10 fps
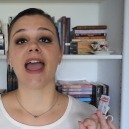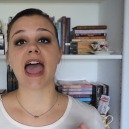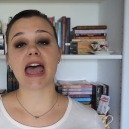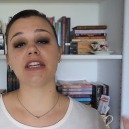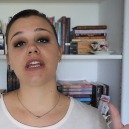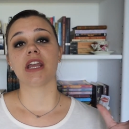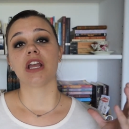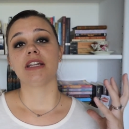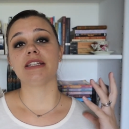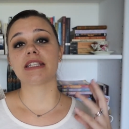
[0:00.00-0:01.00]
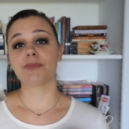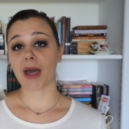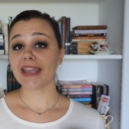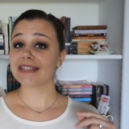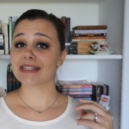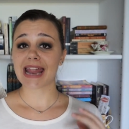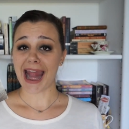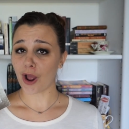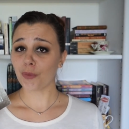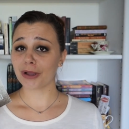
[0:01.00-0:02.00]
And Despite
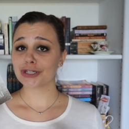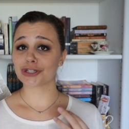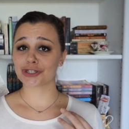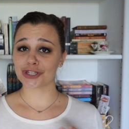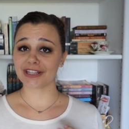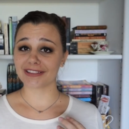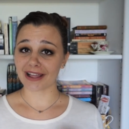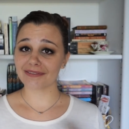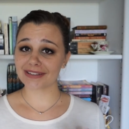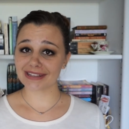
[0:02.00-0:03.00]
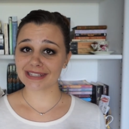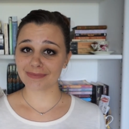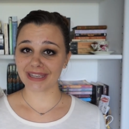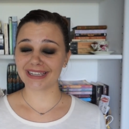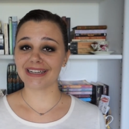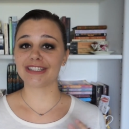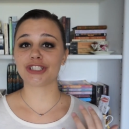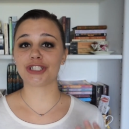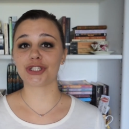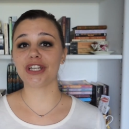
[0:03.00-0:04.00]
how much she loves this man,
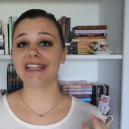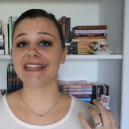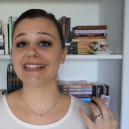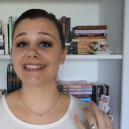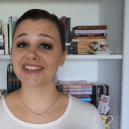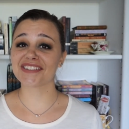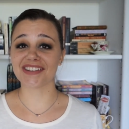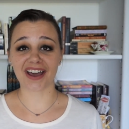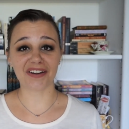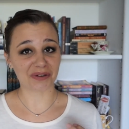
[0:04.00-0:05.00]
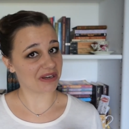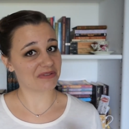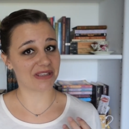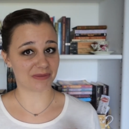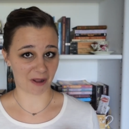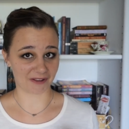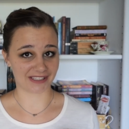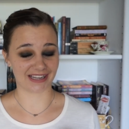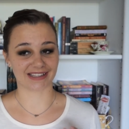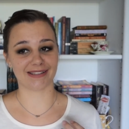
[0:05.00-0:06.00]
she does not agree with his
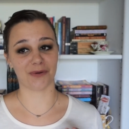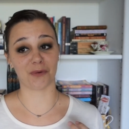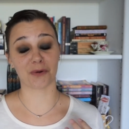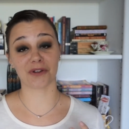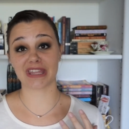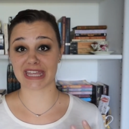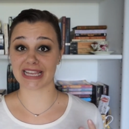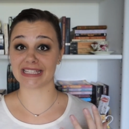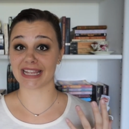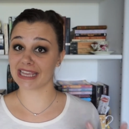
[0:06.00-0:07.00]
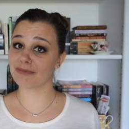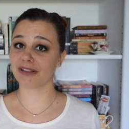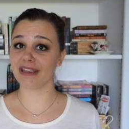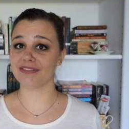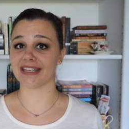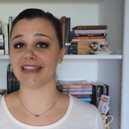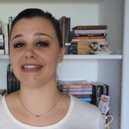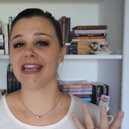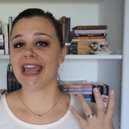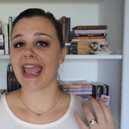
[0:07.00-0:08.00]
politics or the things that he believes
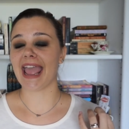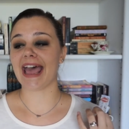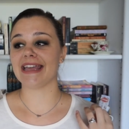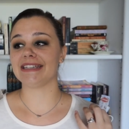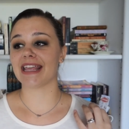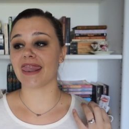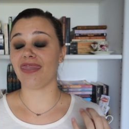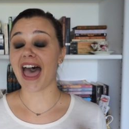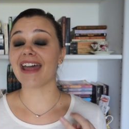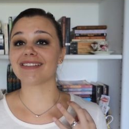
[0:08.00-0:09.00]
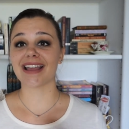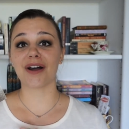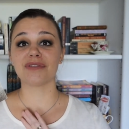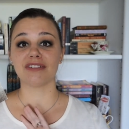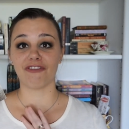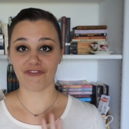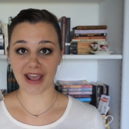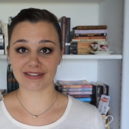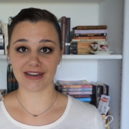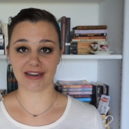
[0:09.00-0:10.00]
in. And that sounds
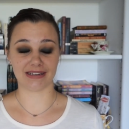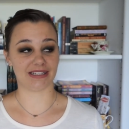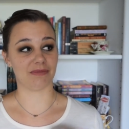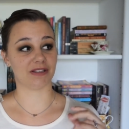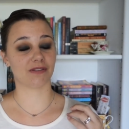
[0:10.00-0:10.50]
fascinating to me.